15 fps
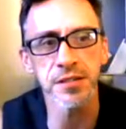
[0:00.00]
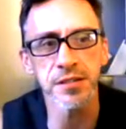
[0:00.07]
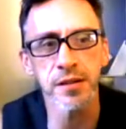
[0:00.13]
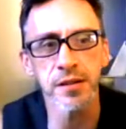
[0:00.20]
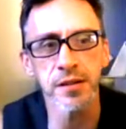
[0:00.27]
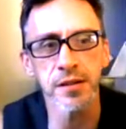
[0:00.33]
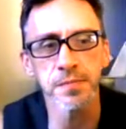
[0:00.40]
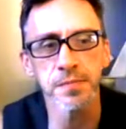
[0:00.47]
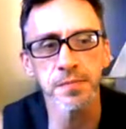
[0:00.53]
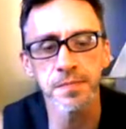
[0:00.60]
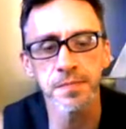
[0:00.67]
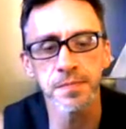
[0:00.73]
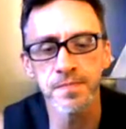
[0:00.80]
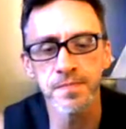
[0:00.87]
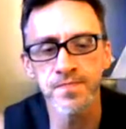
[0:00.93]
is,
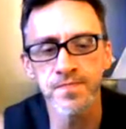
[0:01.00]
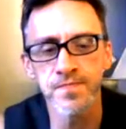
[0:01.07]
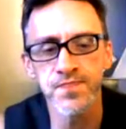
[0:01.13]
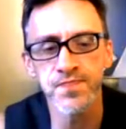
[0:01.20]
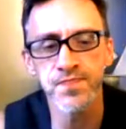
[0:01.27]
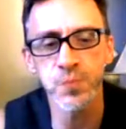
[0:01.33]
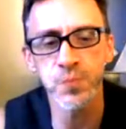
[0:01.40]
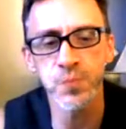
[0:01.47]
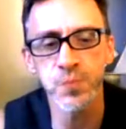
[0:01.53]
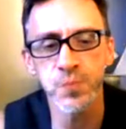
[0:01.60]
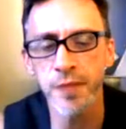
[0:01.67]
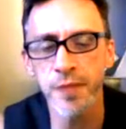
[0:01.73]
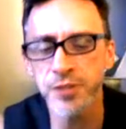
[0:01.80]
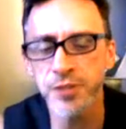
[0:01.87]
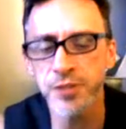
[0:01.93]

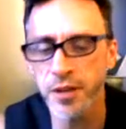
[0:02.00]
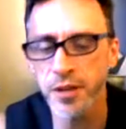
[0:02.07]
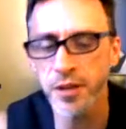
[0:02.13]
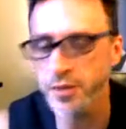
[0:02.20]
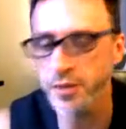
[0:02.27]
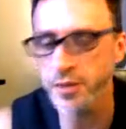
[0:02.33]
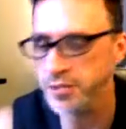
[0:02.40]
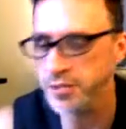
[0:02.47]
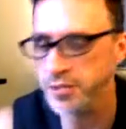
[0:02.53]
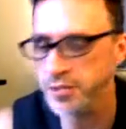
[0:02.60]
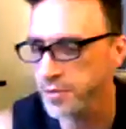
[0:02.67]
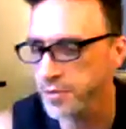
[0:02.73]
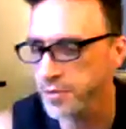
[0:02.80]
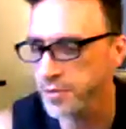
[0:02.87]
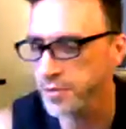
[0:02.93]
well, I've been talking
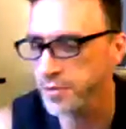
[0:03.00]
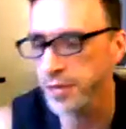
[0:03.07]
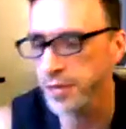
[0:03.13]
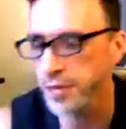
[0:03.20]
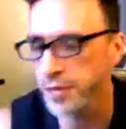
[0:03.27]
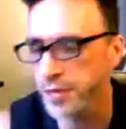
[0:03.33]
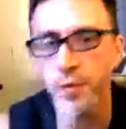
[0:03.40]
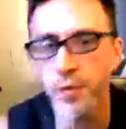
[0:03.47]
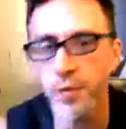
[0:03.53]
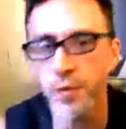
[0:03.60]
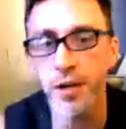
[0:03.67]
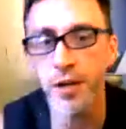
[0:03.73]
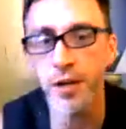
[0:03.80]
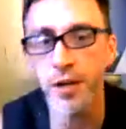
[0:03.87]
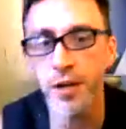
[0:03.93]
about this for a long time,
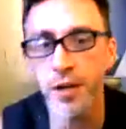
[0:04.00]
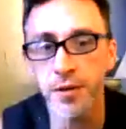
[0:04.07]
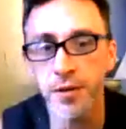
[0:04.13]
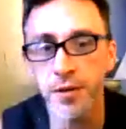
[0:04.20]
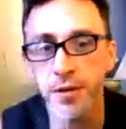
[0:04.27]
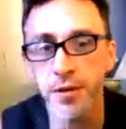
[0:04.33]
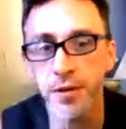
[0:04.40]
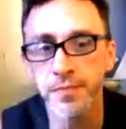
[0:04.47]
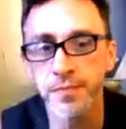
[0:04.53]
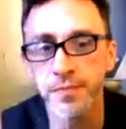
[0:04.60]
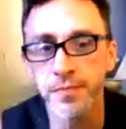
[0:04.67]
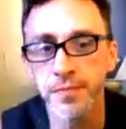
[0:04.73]
about writing a book.